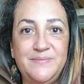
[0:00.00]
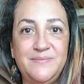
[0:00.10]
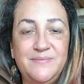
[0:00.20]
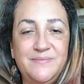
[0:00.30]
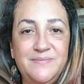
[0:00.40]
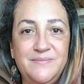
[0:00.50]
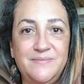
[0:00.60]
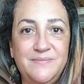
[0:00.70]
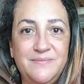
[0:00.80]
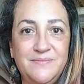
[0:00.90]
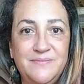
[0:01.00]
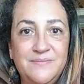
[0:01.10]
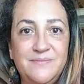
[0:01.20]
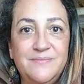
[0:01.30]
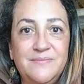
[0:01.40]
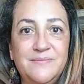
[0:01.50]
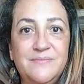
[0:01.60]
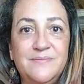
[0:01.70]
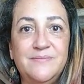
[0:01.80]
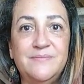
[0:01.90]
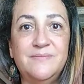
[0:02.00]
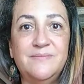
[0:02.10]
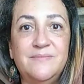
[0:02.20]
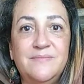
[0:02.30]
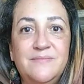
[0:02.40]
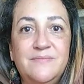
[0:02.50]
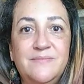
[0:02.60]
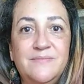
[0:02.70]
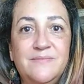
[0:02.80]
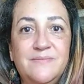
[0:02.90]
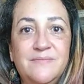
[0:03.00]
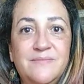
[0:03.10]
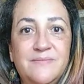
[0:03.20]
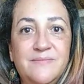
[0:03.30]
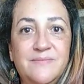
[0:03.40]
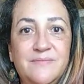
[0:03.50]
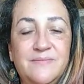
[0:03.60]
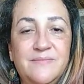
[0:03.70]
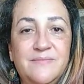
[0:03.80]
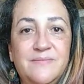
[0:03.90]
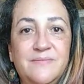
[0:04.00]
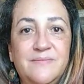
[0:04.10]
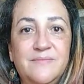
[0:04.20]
(silence)